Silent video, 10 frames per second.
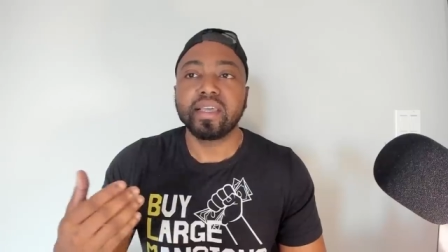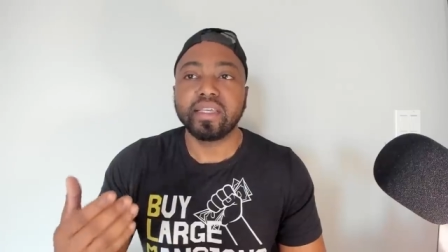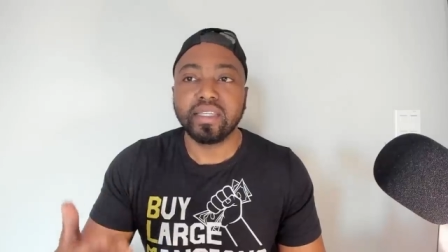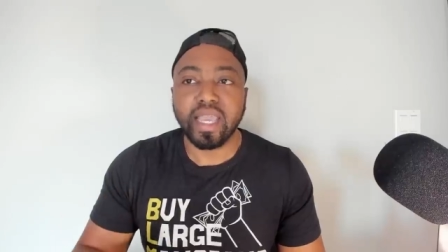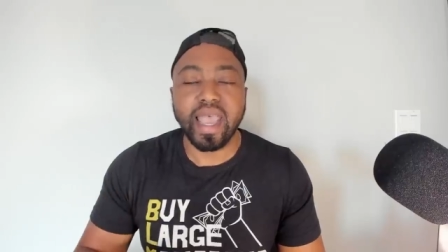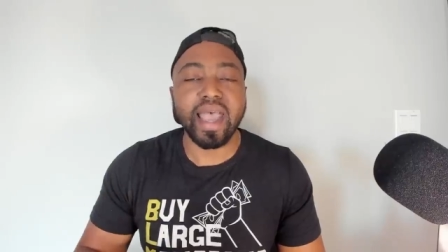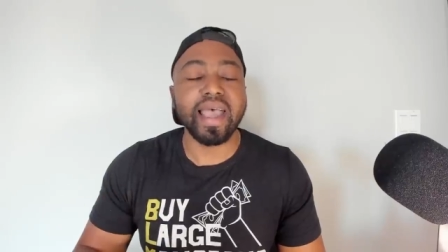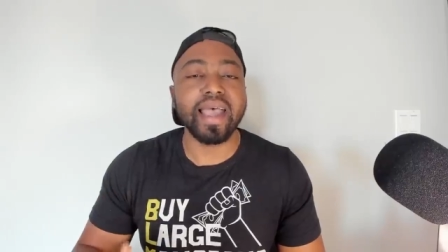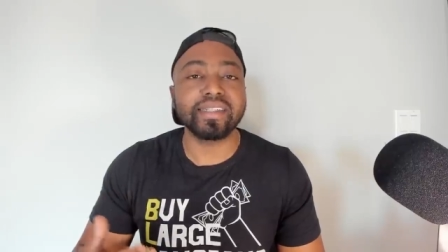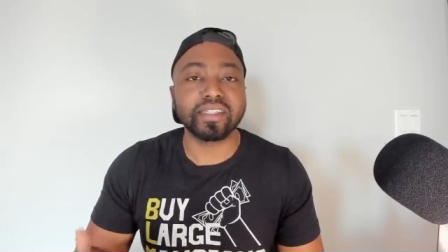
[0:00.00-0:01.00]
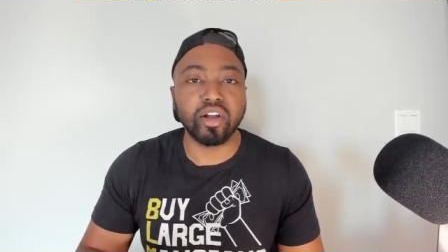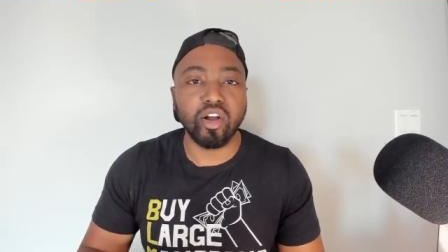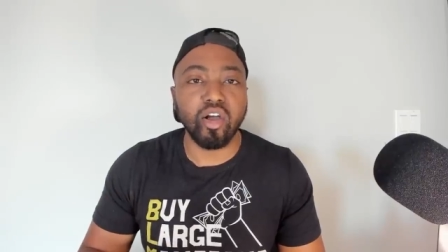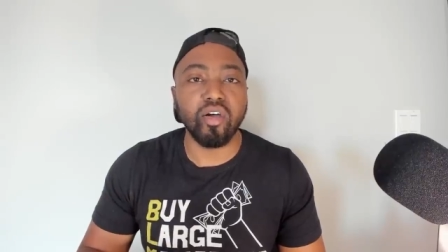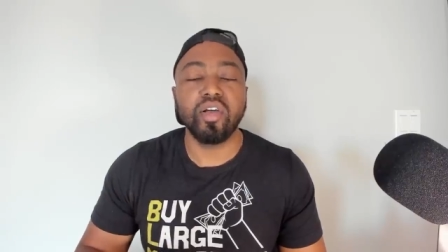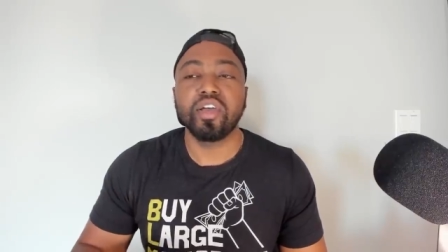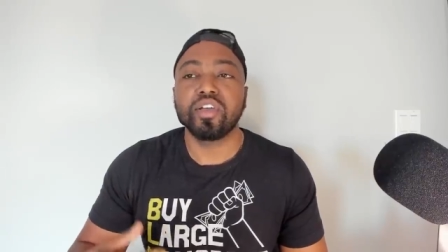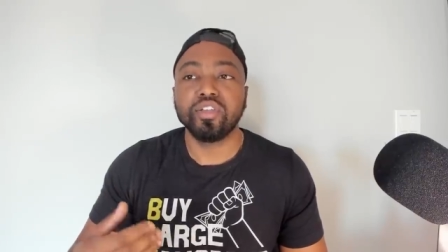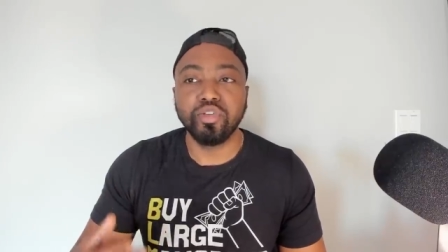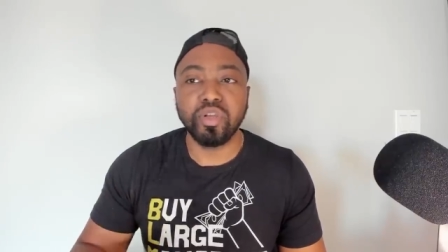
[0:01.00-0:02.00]
Yes, girl,
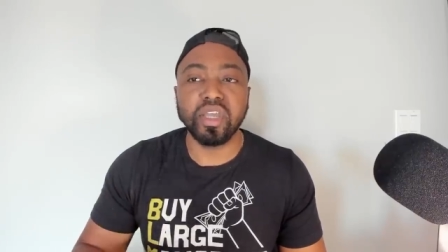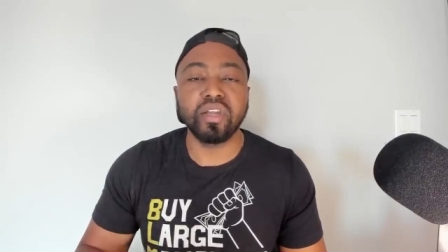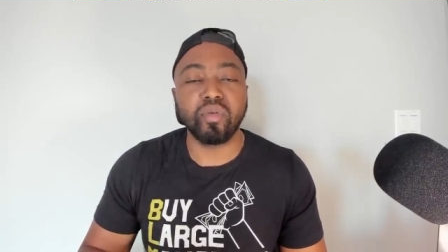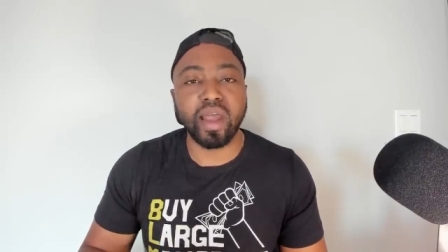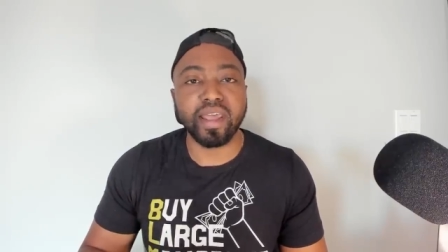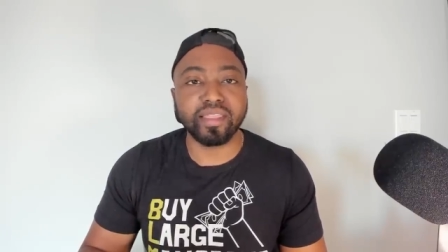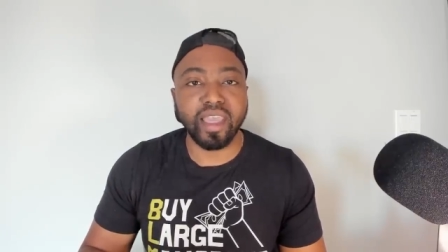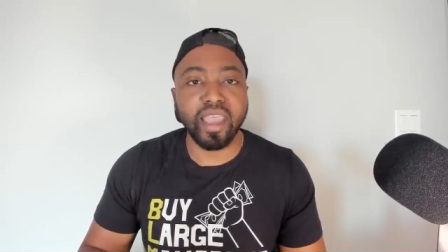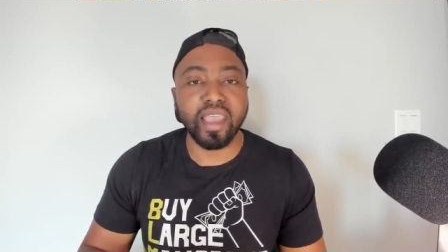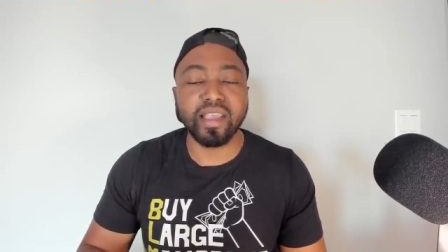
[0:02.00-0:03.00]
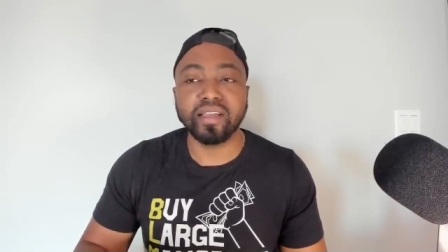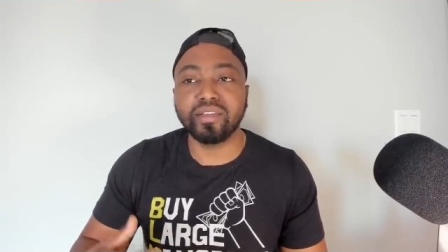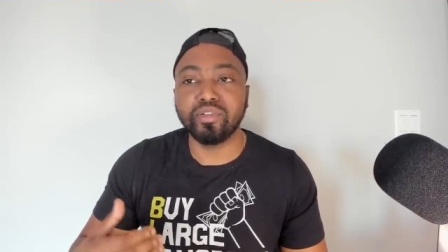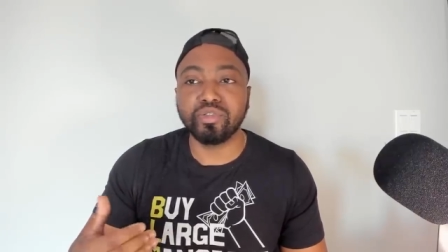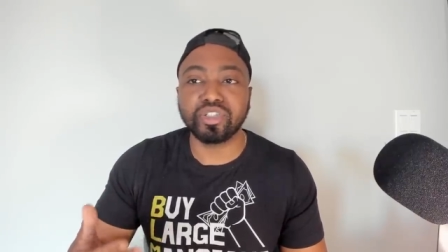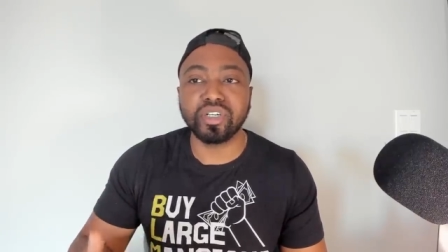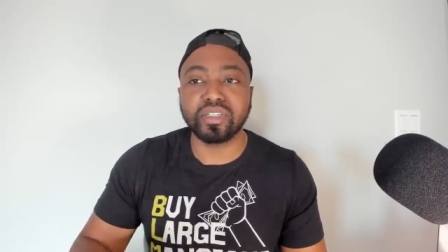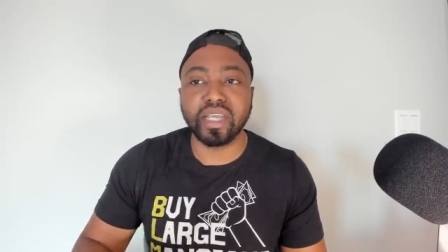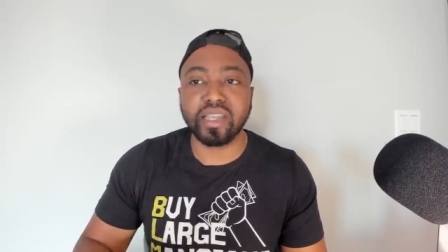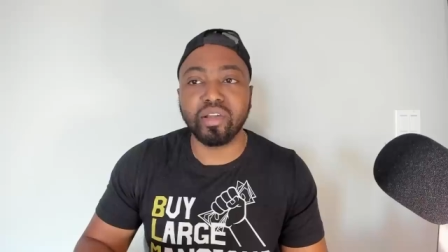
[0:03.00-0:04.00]
you did the right thing. You shouldn't
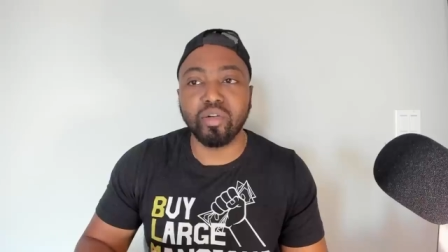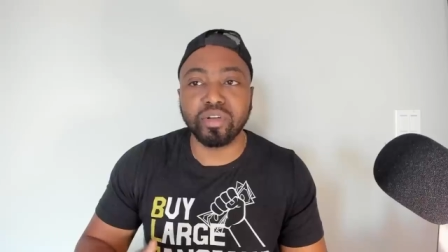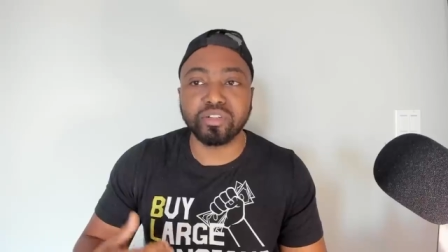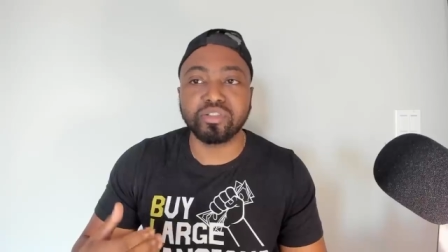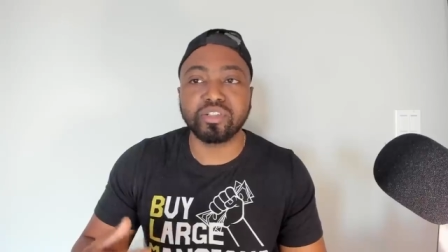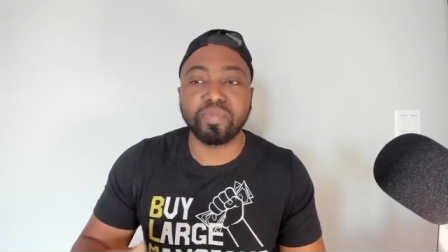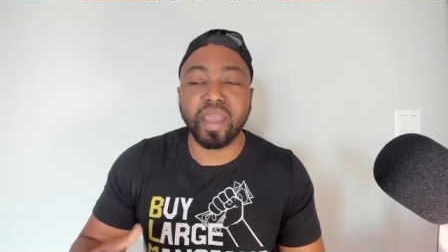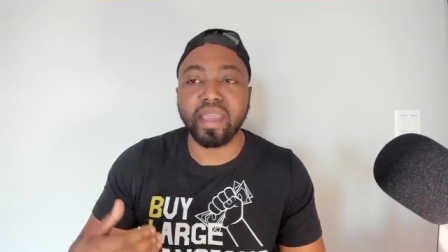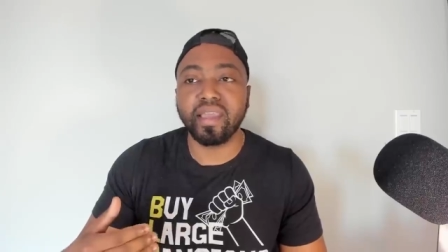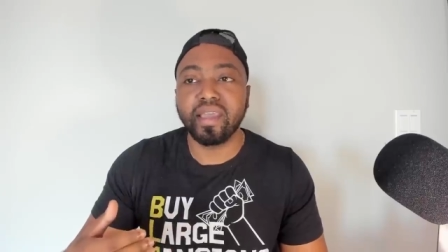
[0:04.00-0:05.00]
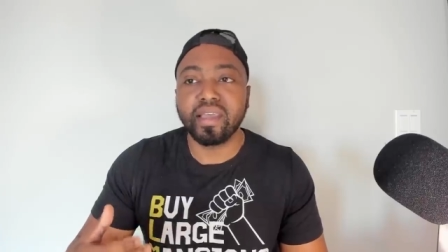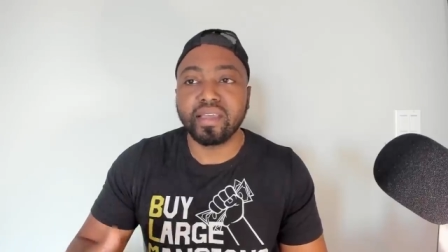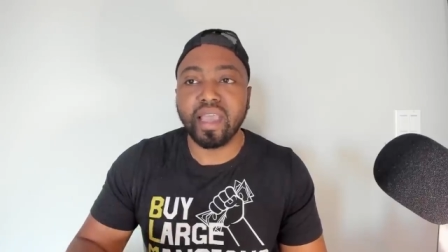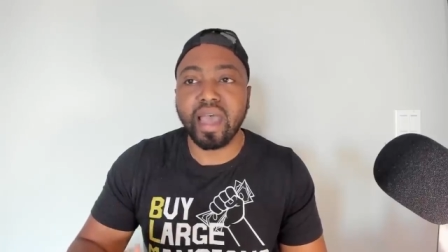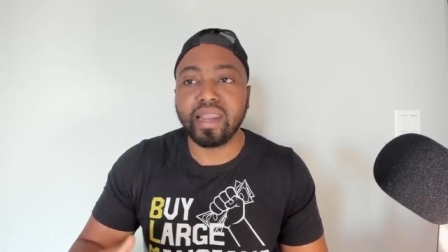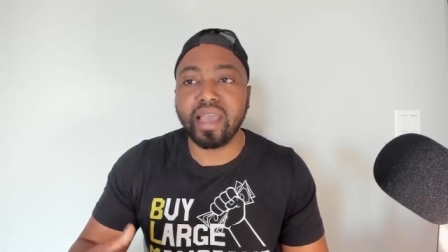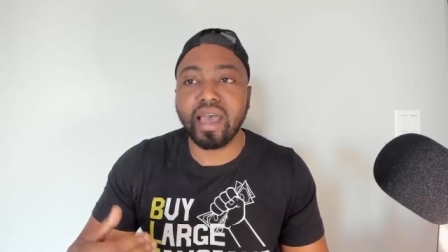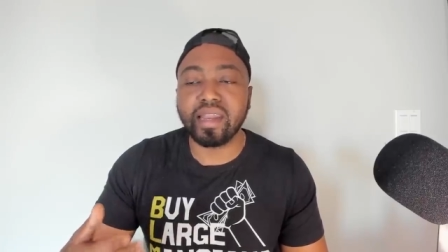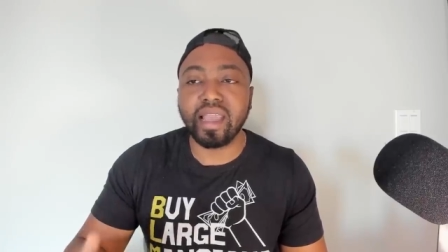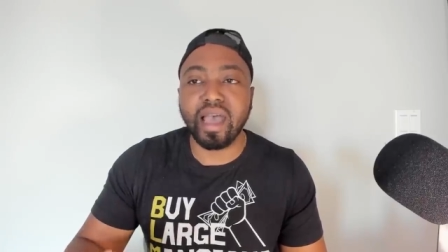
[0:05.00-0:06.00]
take no disrespect. Yada
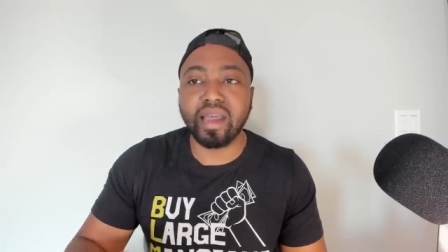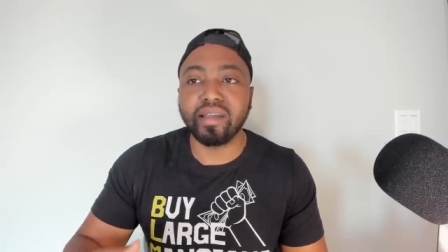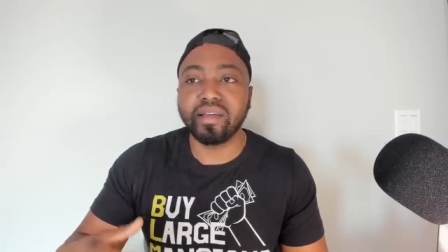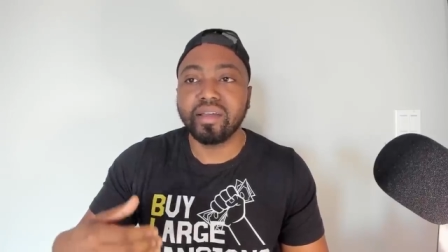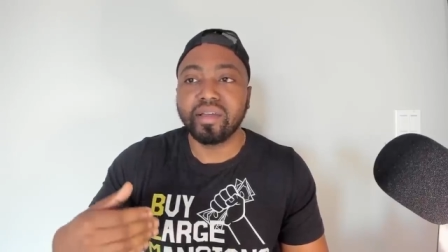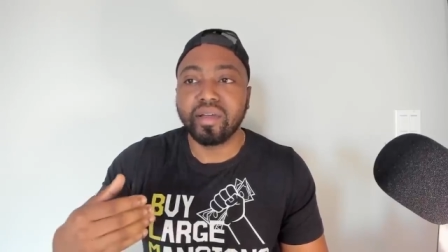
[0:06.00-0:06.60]
yada yada.